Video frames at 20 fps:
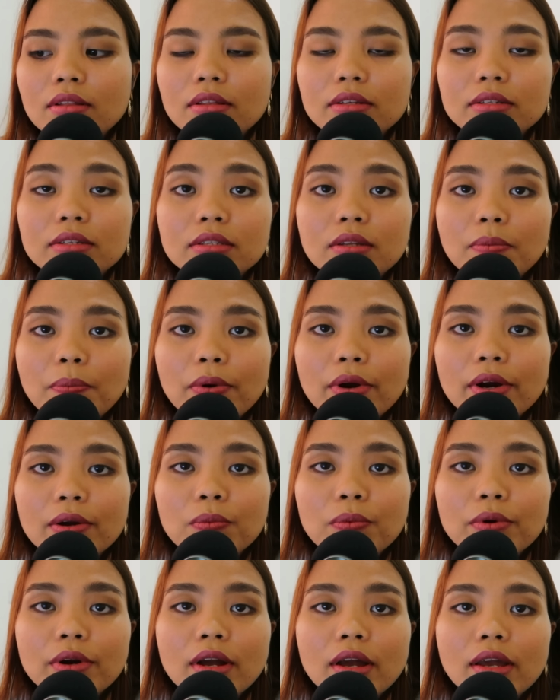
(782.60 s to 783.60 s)
This is the
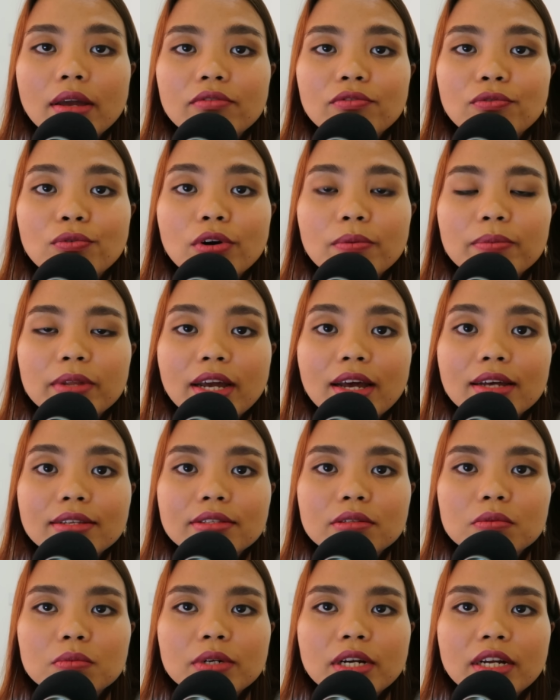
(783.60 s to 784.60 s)
part where I informed the
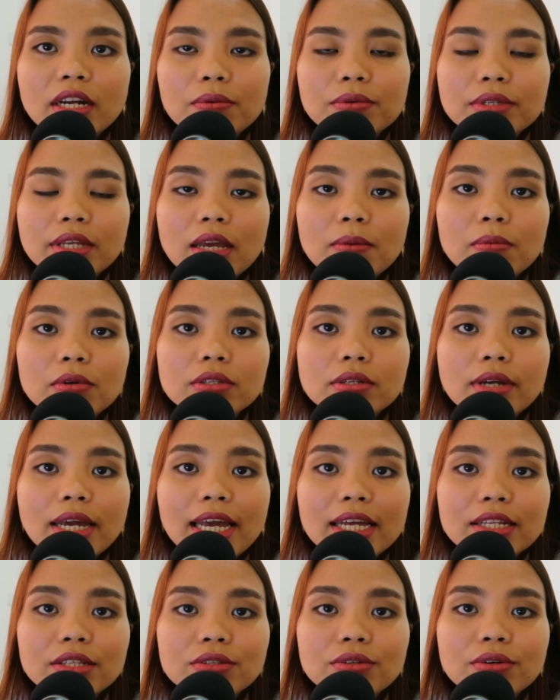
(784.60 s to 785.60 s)
customer and I was able to
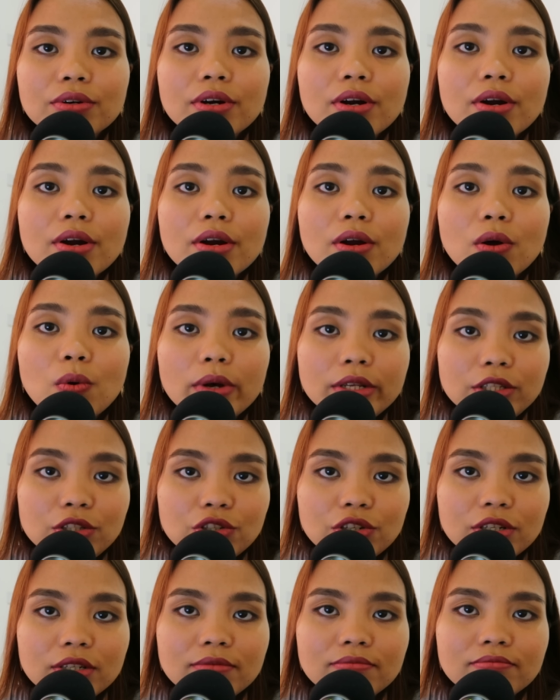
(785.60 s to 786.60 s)
answer her
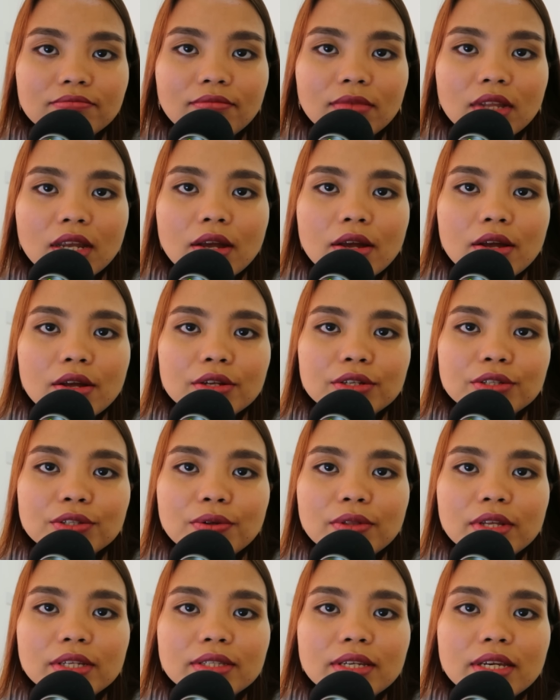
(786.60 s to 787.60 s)
question.
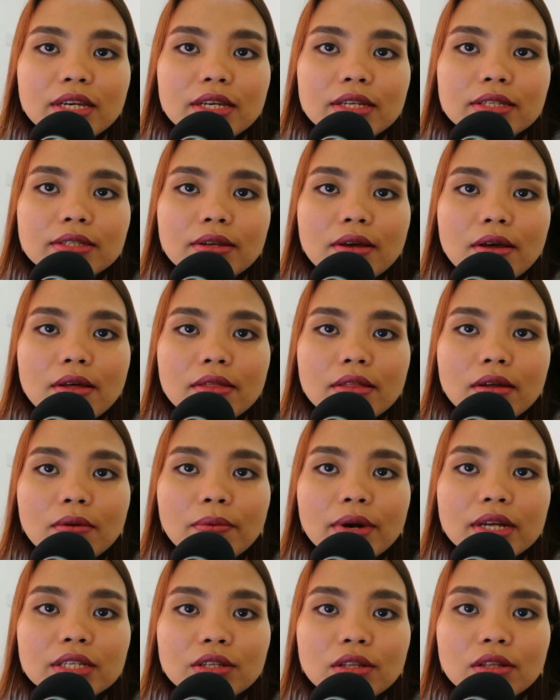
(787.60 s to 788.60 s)
So this is the
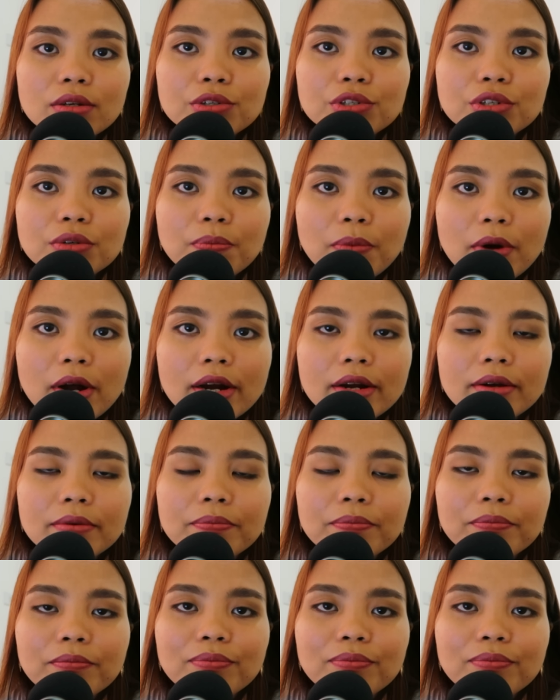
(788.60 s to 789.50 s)
resolution part.